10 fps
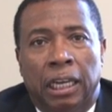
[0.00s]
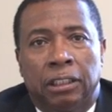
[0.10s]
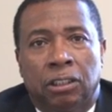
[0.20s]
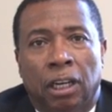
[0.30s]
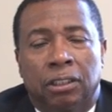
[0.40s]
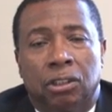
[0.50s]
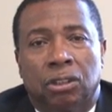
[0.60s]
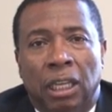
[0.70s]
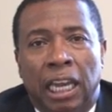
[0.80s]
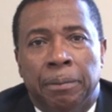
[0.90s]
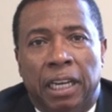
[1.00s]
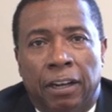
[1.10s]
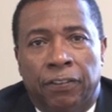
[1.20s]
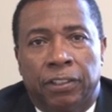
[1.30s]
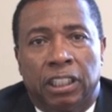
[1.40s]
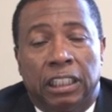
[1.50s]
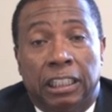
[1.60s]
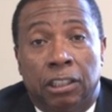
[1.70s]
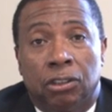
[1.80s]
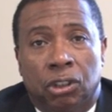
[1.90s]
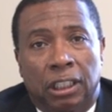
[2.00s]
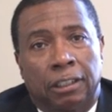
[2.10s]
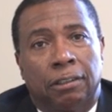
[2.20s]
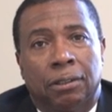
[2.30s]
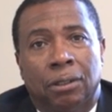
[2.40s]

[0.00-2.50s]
It took the same effort and energy